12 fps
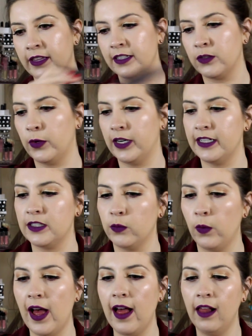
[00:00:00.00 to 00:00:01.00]
this one as
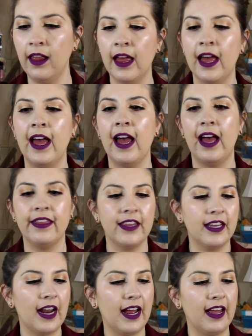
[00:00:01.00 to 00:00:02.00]
well. And
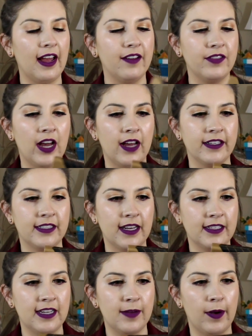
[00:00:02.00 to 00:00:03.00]
then I have the
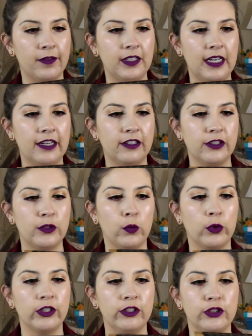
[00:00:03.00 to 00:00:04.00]
Anastasia Beverly Hills
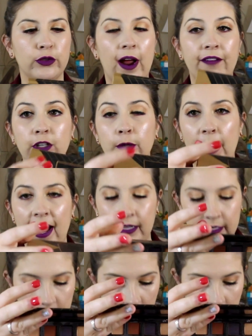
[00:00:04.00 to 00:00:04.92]
World Traveler palette.